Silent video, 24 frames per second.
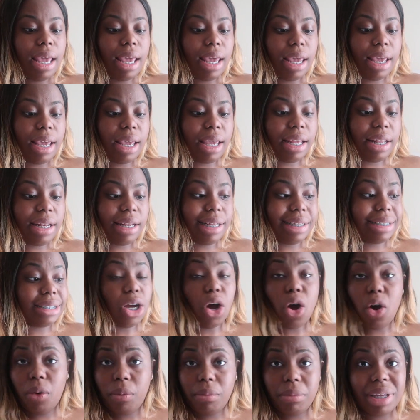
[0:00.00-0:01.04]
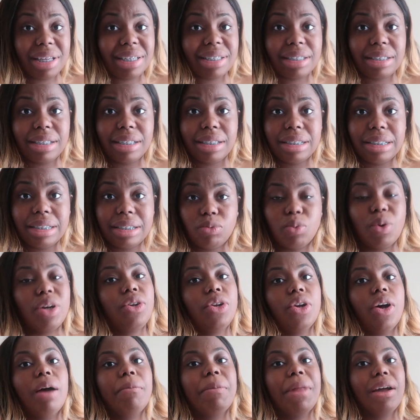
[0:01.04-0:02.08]
and it's a home business well you
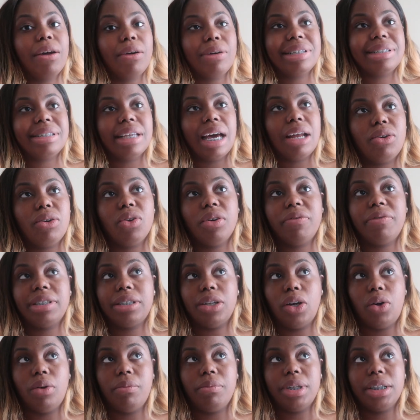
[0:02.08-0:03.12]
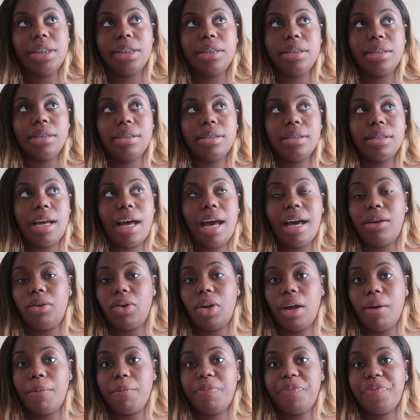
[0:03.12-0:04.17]
know i'm not gonna don't know if it's a home business i don't
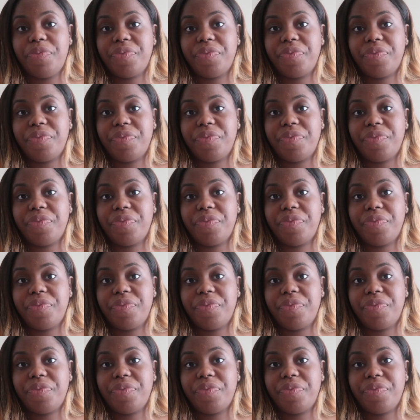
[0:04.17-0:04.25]
know